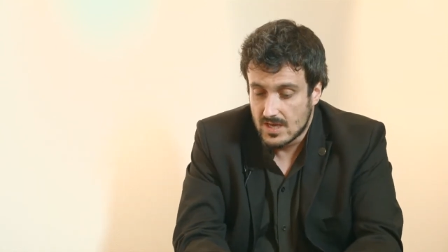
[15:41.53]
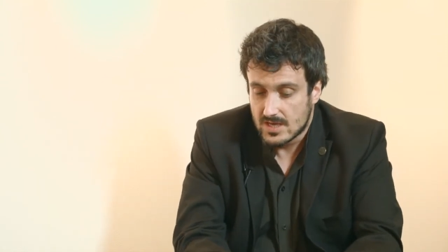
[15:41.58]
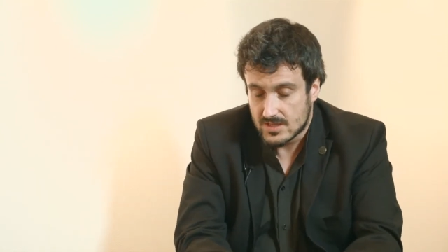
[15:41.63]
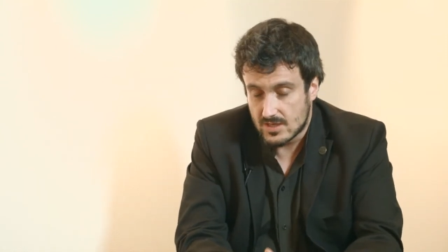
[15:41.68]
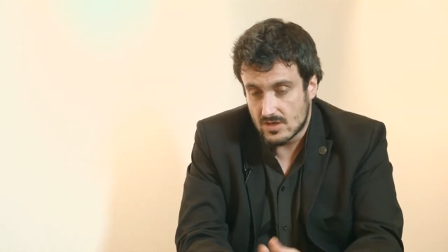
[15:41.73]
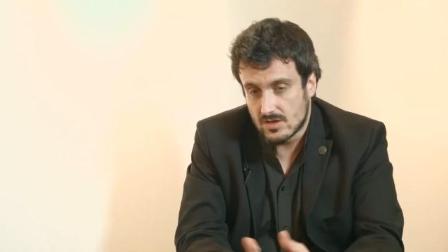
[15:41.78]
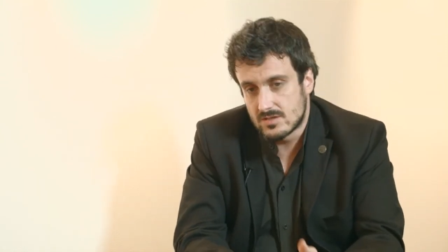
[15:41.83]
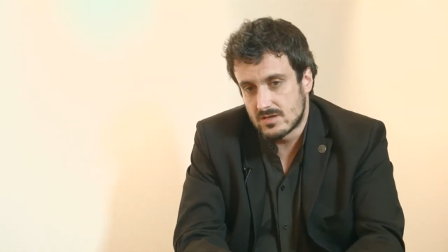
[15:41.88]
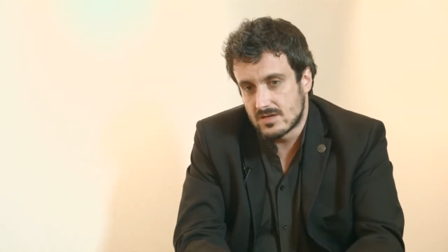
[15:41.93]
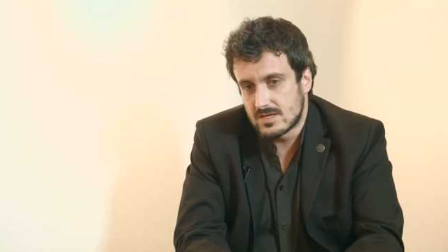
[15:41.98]

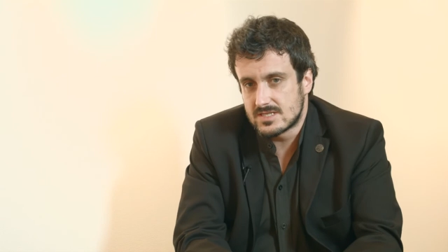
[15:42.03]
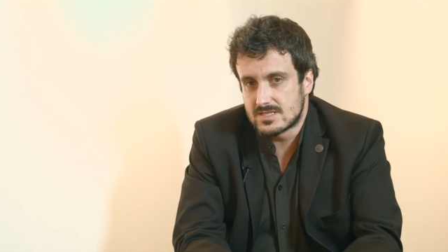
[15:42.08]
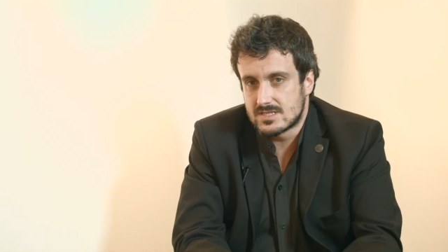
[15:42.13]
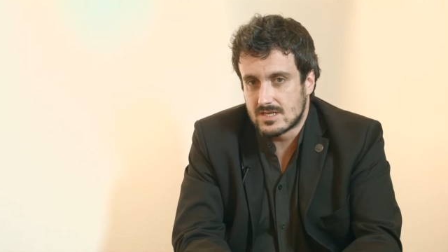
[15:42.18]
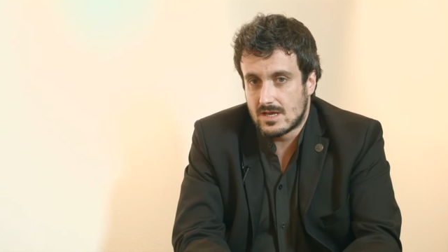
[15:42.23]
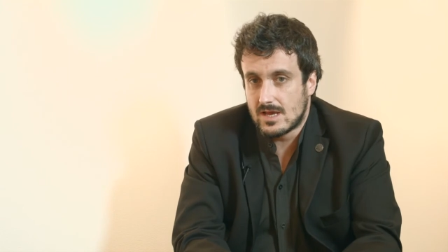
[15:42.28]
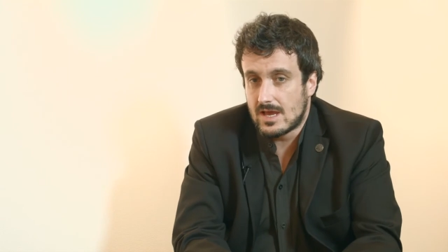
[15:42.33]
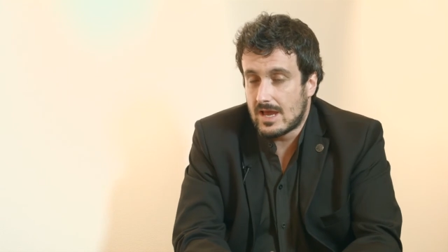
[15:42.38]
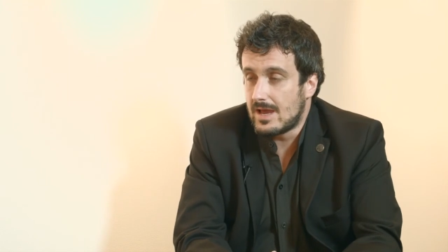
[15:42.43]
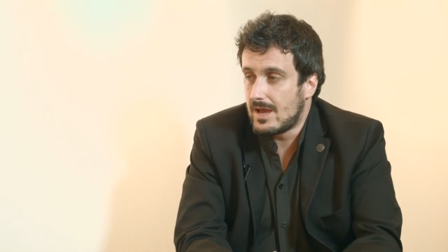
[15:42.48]
The other is
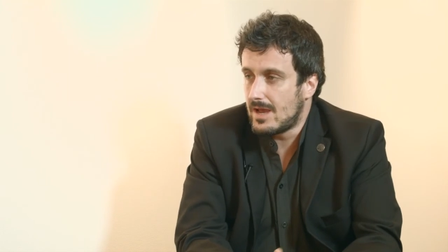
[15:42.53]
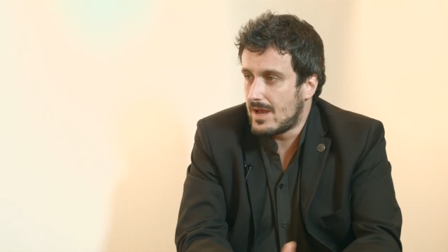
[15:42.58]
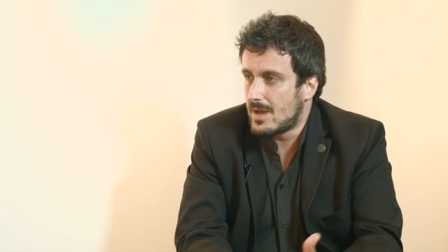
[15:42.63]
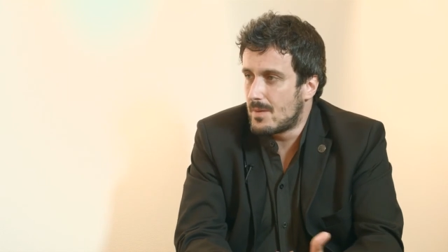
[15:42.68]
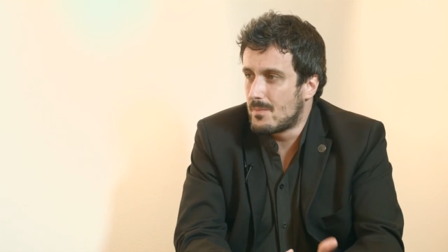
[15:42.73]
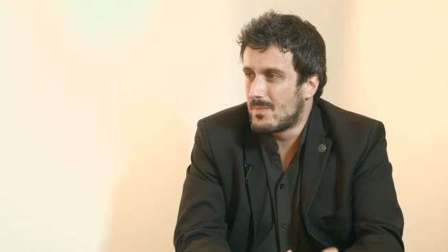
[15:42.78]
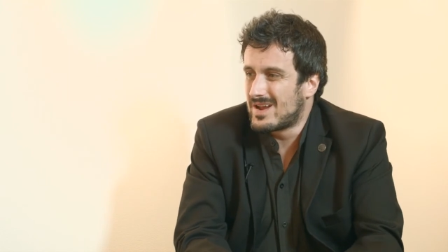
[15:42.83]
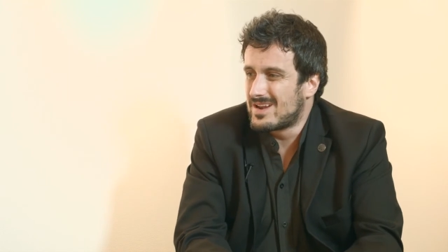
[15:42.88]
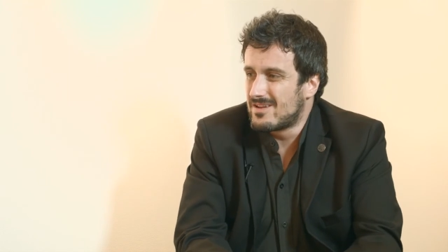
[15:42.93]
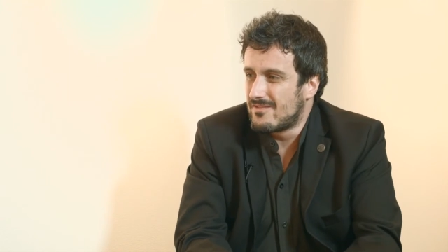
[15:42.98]
a
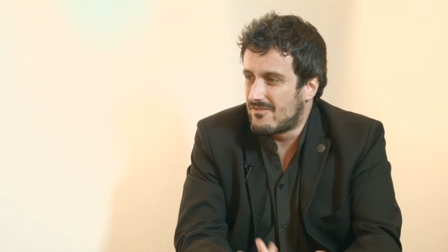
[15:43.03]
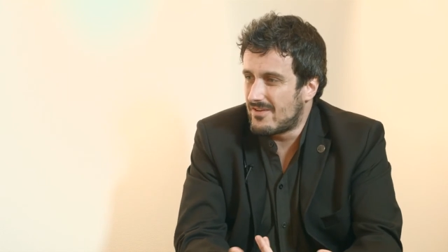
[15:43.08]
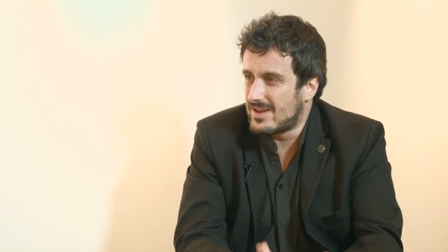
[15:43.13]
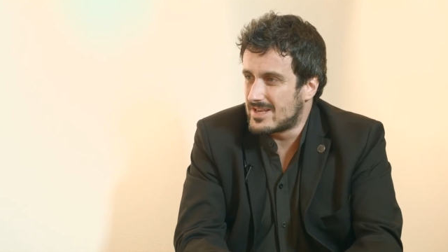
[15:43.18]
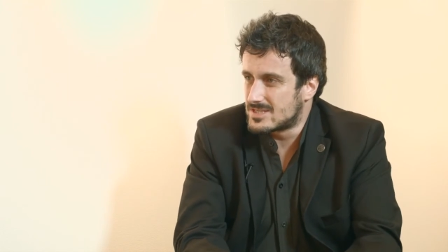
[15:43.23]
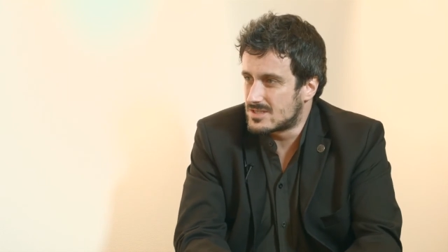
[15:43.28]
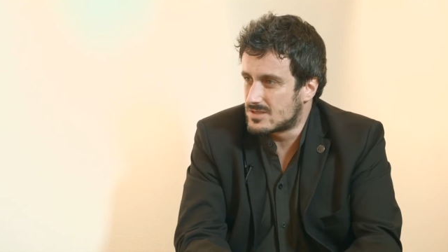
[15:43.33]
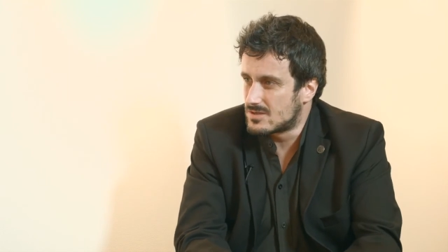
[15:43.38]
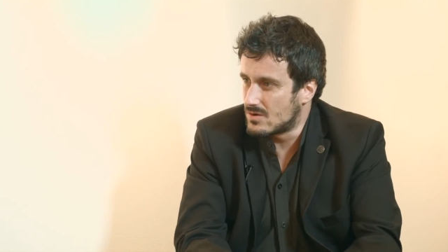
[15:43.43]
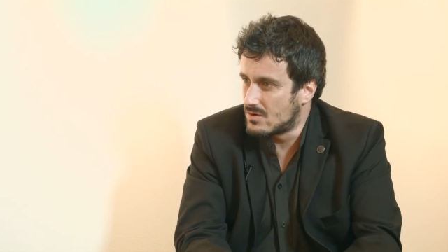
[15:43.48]

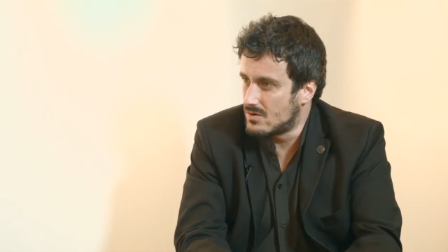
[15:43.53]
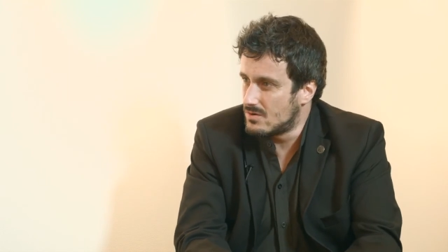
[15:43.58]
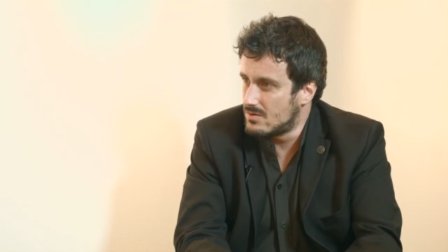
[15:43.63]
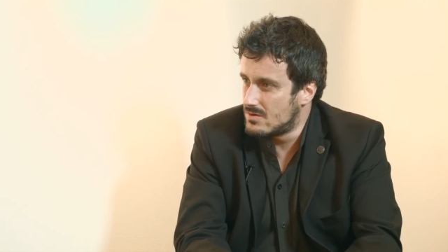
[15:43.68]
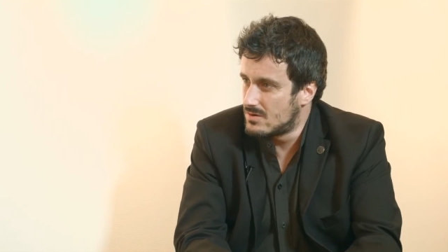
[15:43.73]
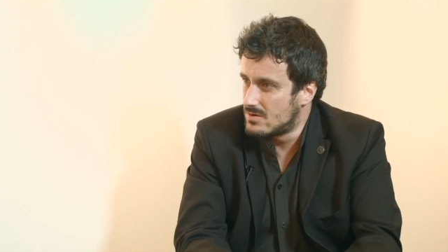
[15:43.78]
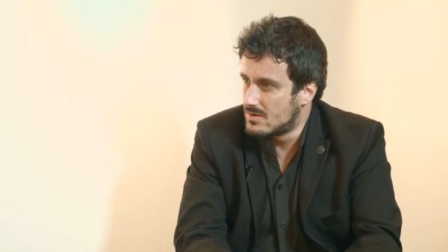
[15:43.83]
manifesto